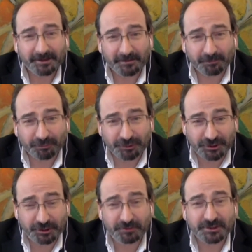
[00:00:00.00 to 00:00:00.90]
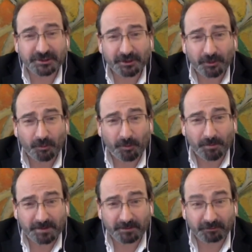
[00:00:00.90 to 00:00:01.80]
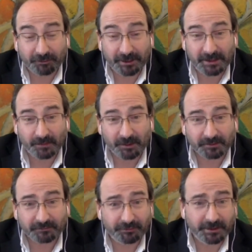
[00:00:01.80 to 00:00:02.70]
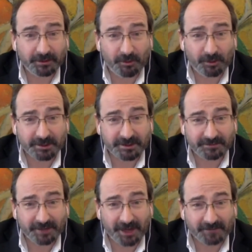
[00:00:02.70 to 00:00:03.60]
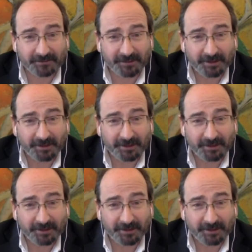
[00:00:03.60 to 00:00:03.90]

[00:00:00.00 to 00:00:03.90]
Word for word: that produce what people really want, real quality of life,